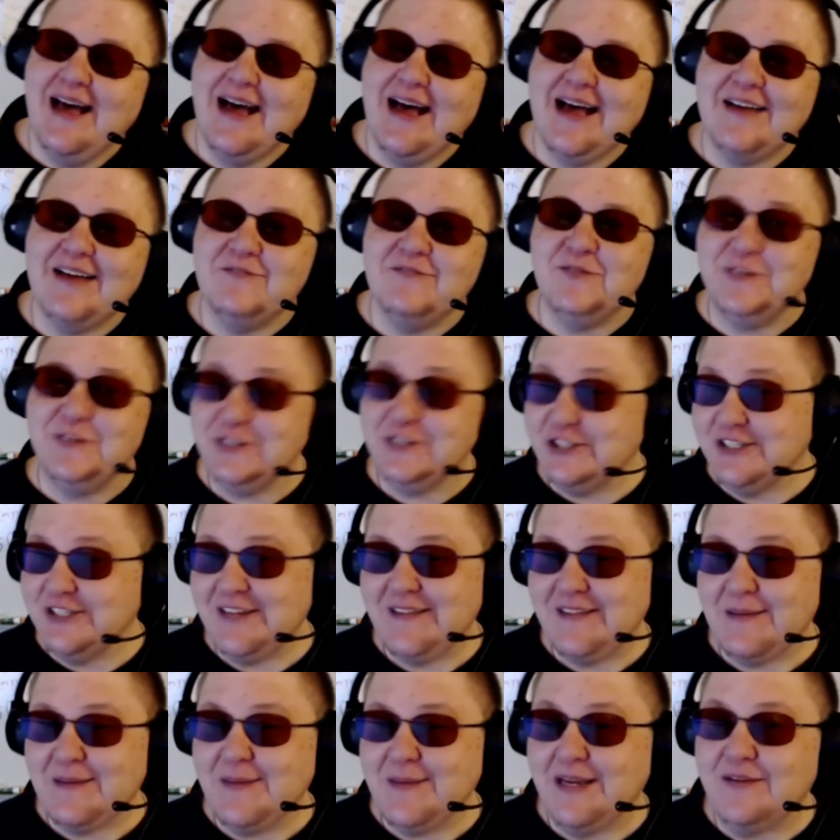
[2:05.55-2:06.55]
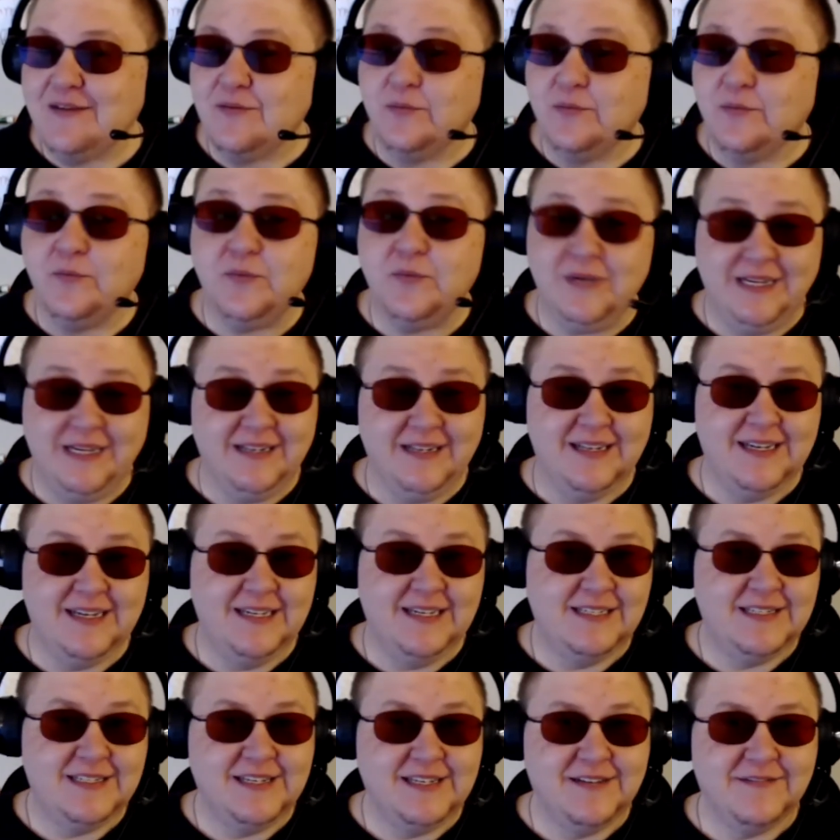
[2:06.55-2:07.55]
Unfortunately, that made it really
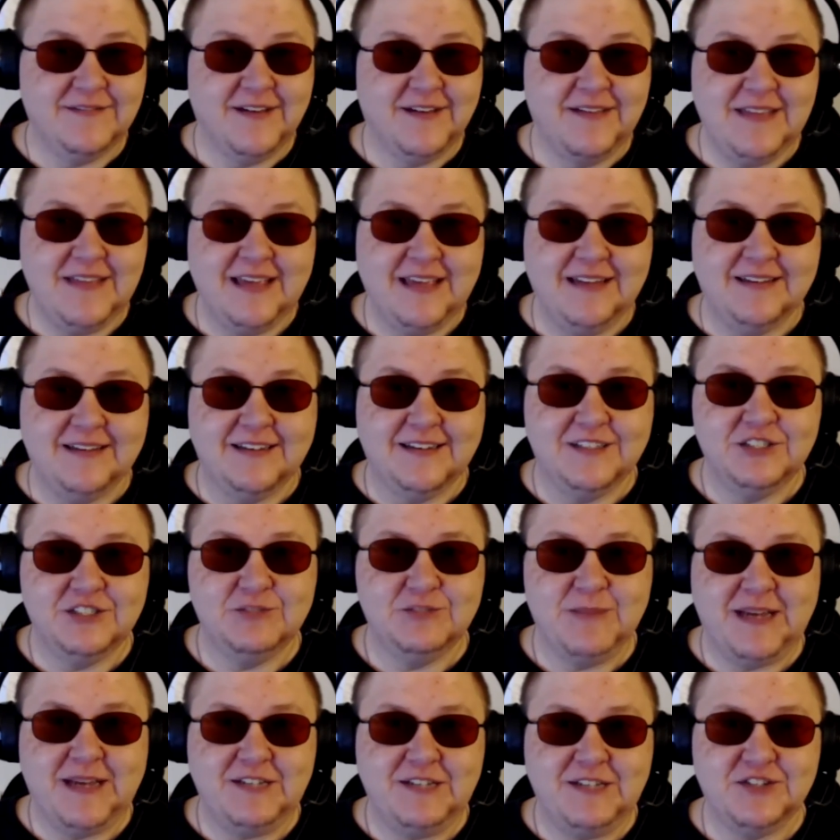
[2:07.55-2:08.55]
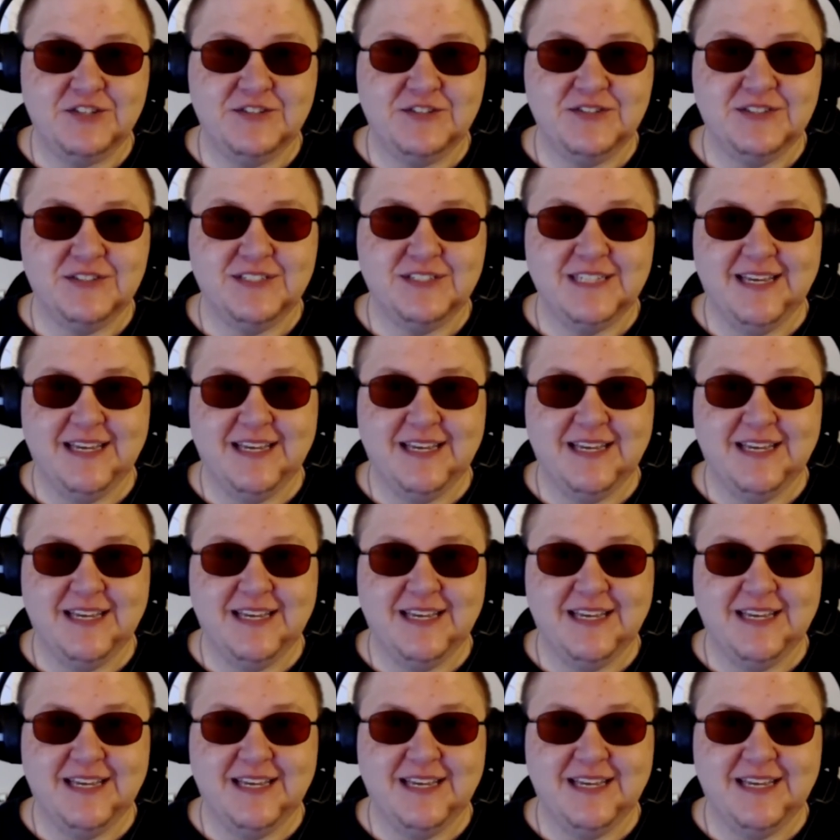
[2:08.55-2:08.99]
easy to find English majors